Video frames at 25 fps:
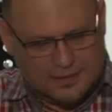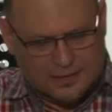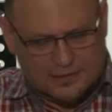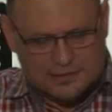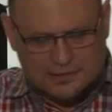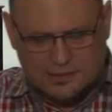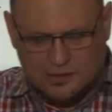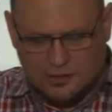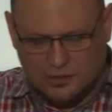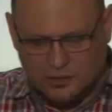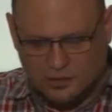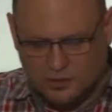
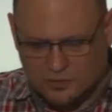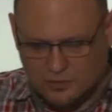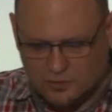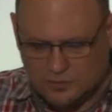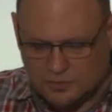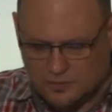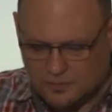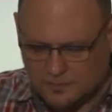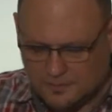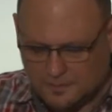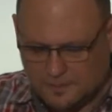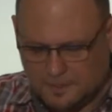
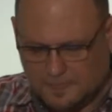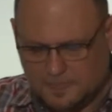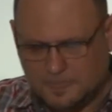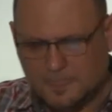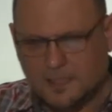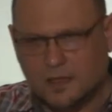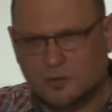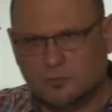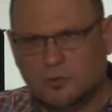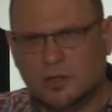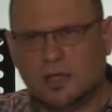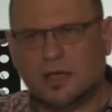So
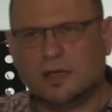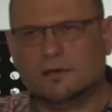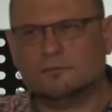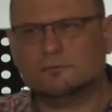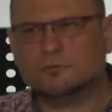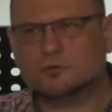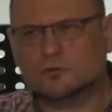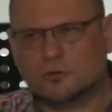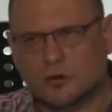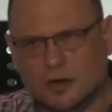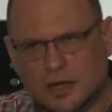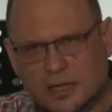we
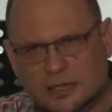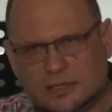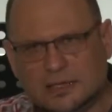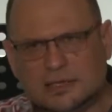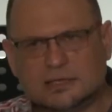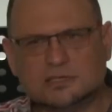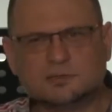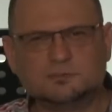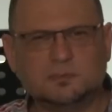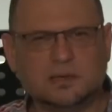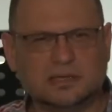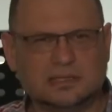have great
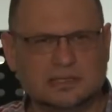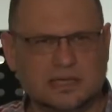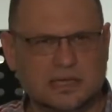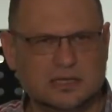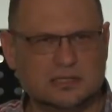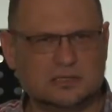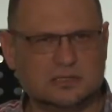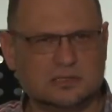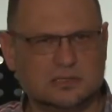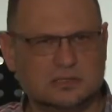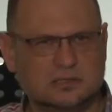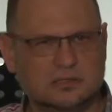
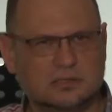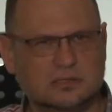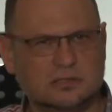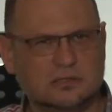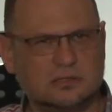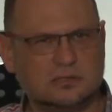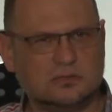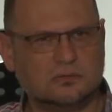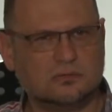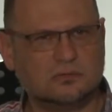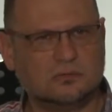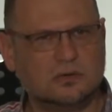
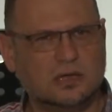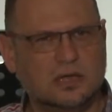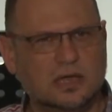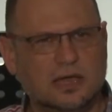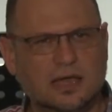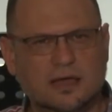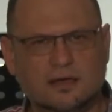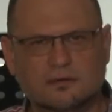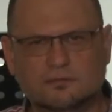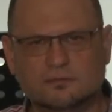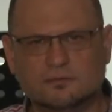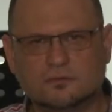expectations. We
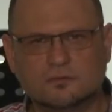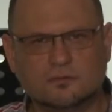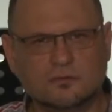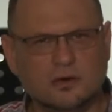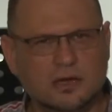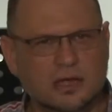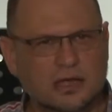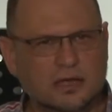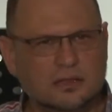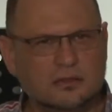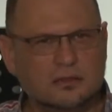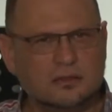have
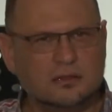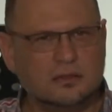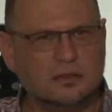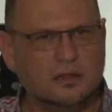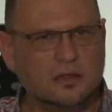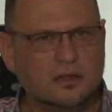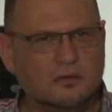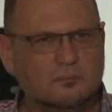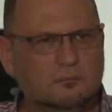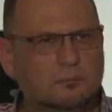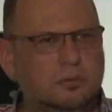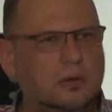great
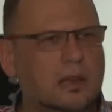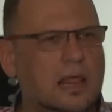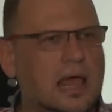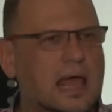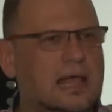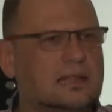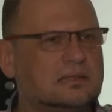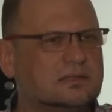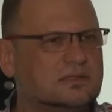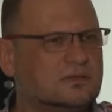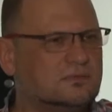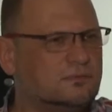
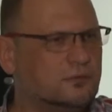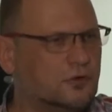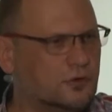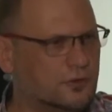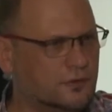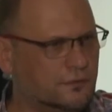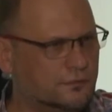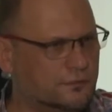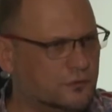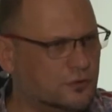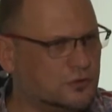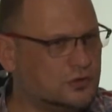plans for
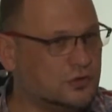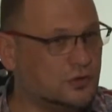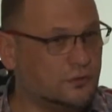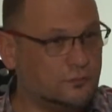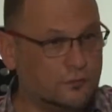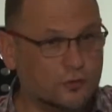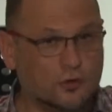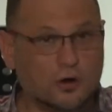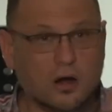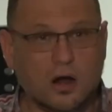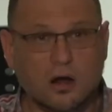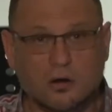the future,
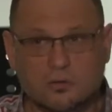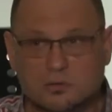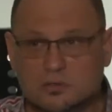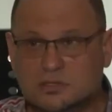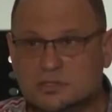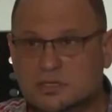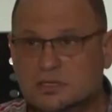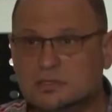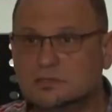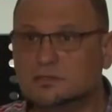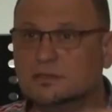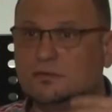for
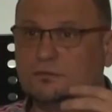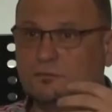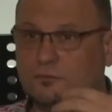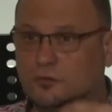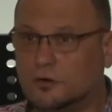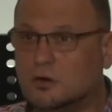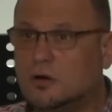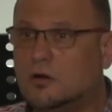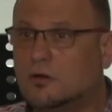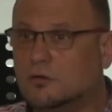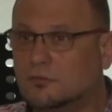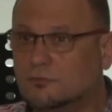ourselves and
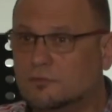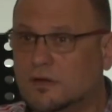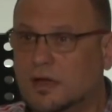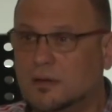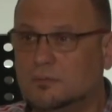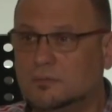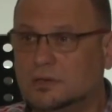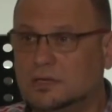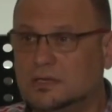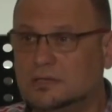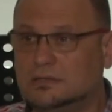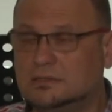for our
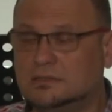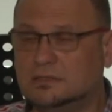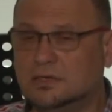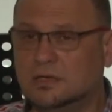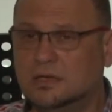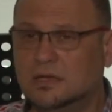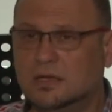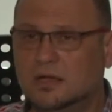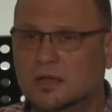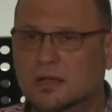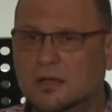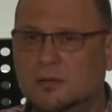families.
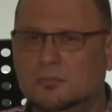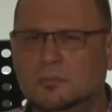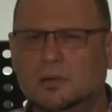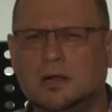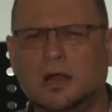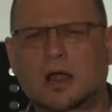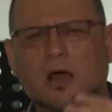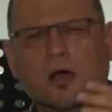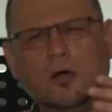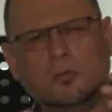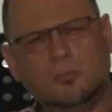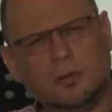
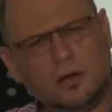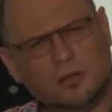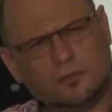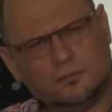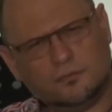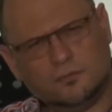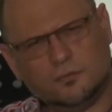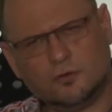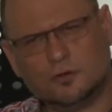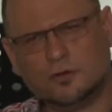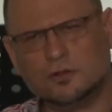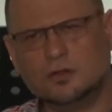But how
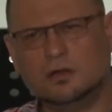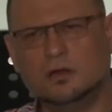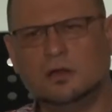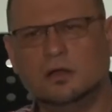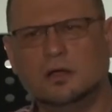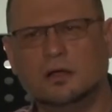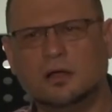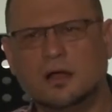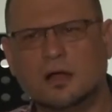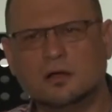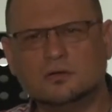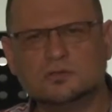about for
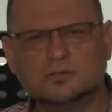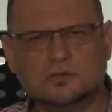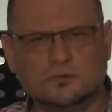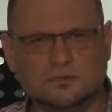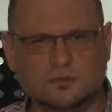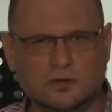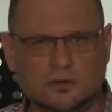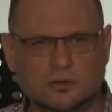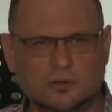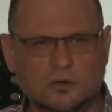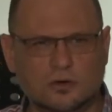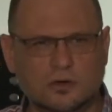the house
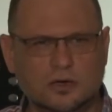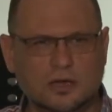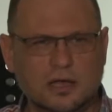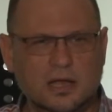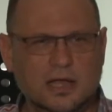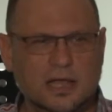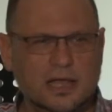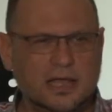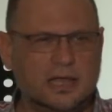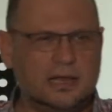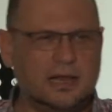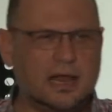of the Lord?
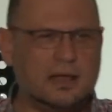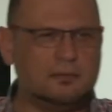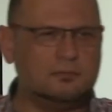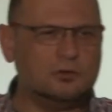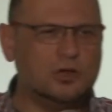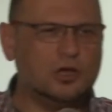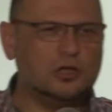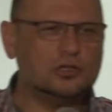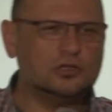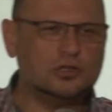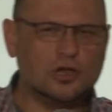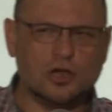And
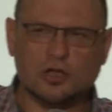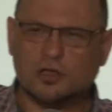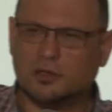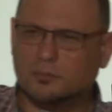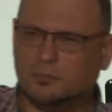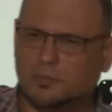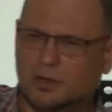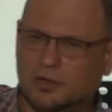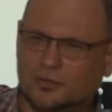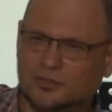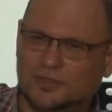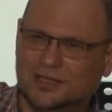I'm not
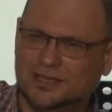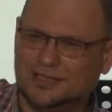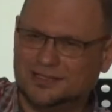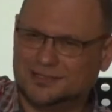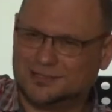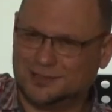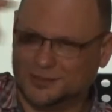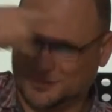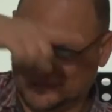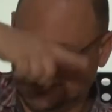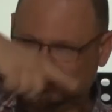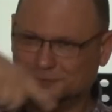talking about
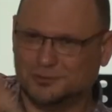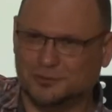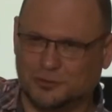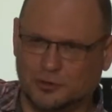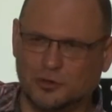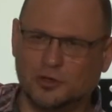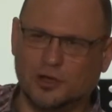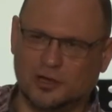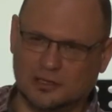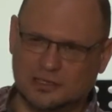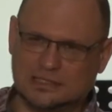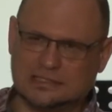this. Um,
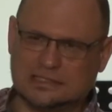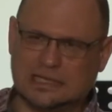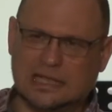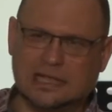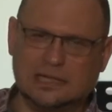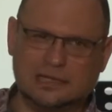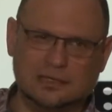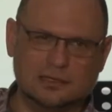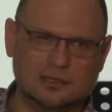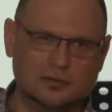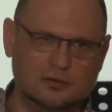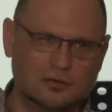you
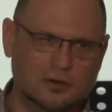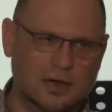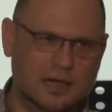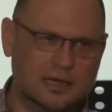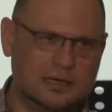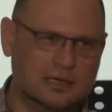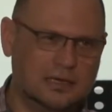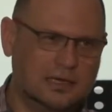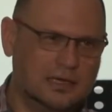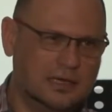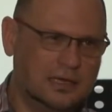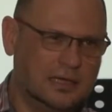understand,
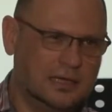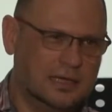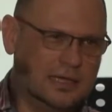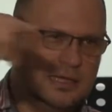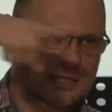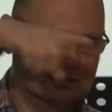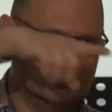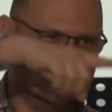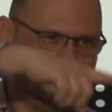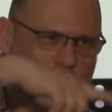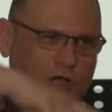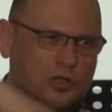right?
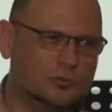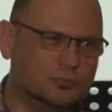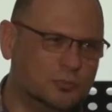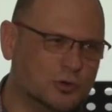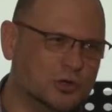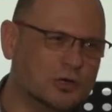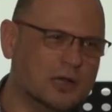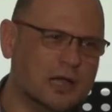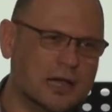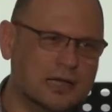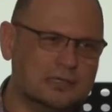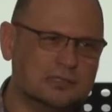It's not
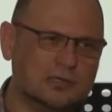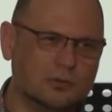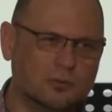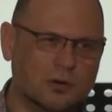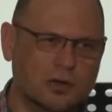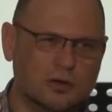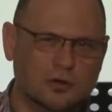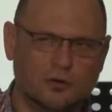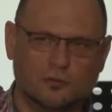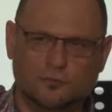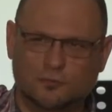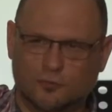Burgasa
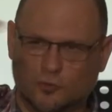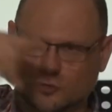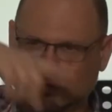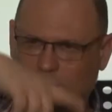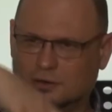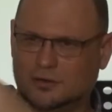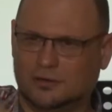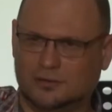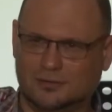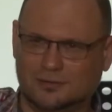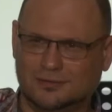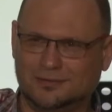
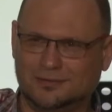104.